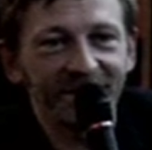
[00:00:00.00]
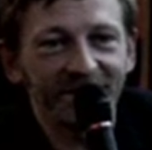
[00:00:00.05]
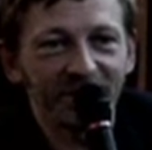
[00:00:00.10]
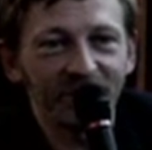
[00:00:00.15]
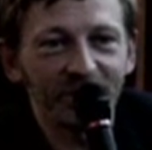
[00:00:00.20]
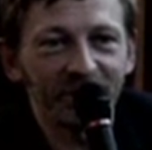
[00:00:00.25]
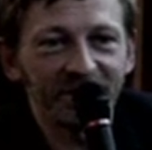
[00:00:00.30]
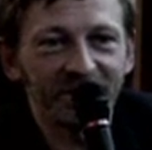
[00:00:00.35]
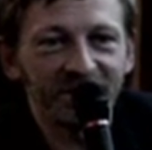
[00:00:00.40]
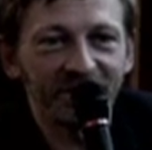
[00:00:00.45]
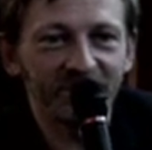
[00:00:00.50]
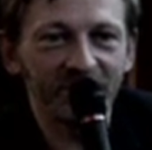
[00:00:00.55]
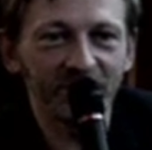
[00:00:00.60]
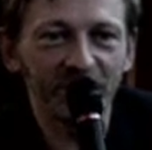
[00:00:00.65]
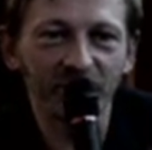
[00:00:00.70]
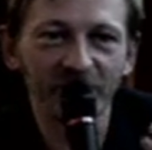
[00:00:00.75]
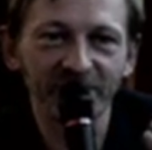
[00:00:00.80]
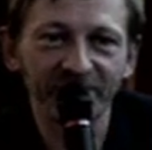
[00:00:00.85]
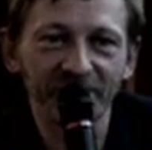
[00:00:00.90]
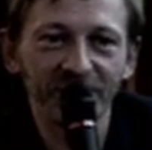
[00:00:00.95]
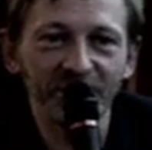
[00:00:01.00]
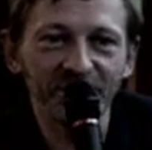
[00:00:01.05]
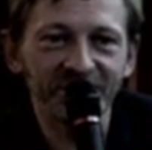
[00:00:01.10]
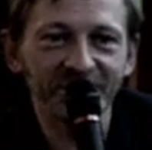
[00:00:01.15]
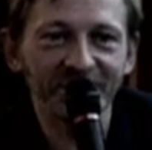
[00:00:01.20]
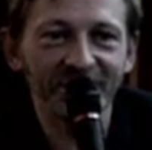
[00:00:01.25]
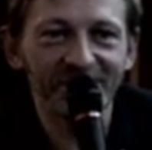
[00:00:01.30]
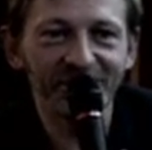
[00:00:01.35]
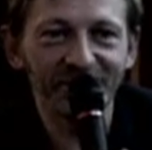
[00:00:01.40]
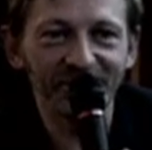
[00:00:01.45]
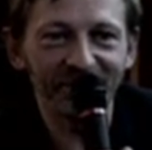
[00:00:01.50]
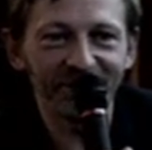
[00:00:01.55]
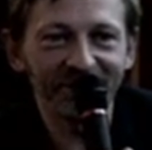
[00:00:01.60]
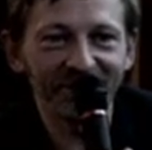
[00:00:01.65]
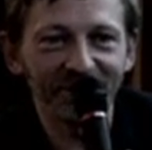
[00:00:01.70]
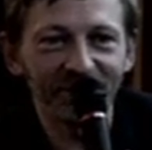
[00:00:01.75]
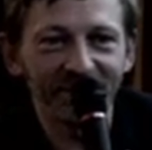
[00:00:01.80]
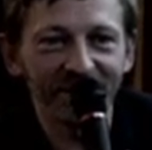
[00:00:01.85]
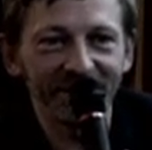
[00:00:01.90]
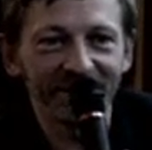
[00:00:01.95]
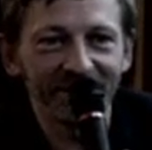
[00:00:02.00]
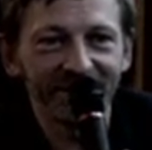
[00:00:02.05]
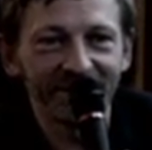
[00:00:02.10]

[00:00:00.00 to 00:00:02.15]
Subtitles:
So it's a reversed halo in a way.